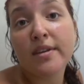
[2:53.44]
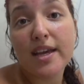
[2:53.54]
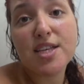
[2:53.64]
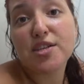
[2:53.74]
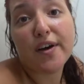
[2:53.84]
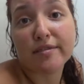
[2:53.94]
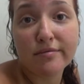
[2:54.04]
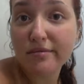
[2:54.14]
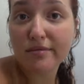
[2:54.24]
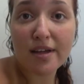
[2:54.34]
it's just fun.
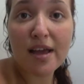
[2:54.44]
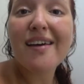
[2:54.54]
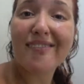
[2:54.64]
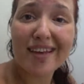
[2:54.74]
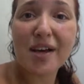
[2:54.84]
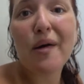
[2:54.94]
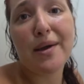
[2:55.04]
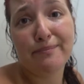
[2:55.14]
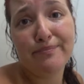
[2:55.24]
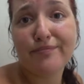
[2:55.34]
That's how I
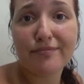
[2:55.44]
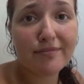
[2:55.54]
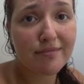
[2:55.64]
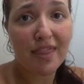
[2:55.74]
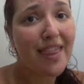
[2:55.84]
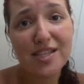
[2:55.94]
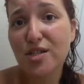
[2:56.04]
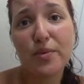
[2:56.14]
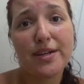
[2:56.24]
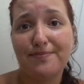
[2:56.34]
am. That's
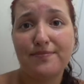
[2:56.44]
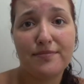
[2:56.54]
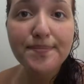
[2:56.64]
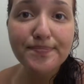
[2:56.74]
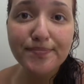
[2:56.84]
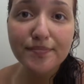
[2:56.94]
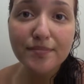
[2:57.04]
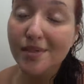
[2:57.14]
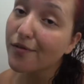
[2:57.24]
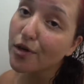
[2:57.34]
just weird.
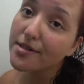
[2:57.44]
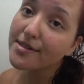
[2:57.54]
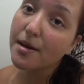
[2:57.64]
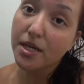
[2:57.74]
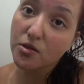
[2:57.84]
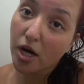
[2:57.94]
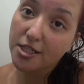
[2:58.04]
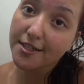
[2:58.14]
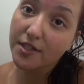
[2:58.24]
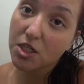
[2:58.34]
Of course, I binge watch
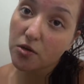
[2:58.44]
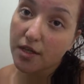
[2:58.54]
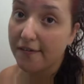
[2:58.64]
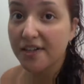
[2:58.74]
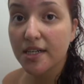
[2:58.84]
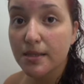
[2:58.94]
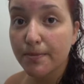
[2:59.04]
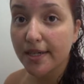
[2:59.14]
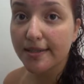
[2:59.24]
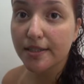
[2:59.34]
TV shows on Netflix,
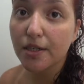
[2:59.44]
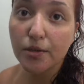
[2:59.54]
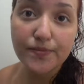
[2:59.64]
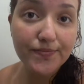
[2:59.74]
but you know,